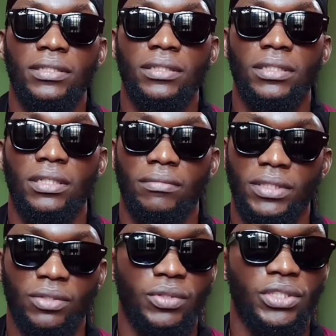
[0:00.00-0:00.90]
a
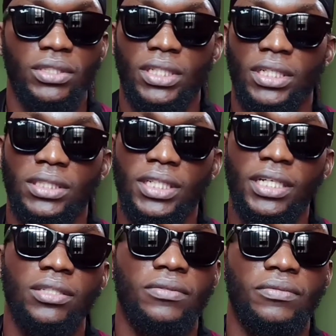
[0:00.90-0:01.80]
situation that
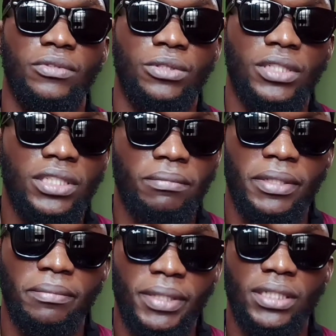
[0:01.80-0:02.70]
kind of trained my
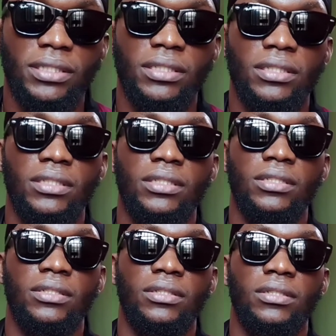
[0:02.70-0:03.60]
mind,
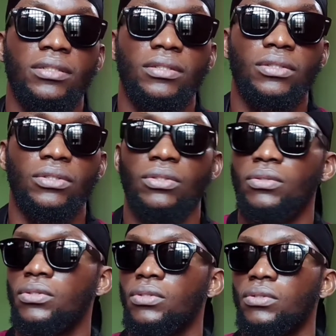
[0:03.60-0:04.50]

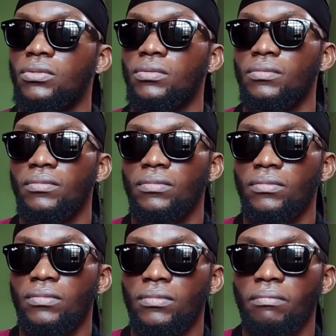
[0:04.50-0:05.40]
to
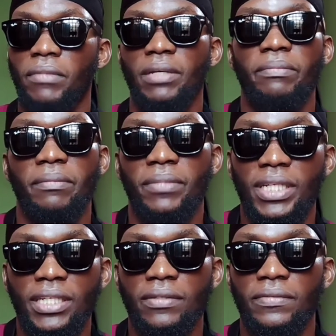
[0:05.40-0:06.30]
make me
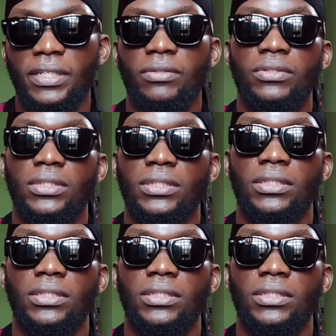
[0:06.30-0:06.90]
believe I was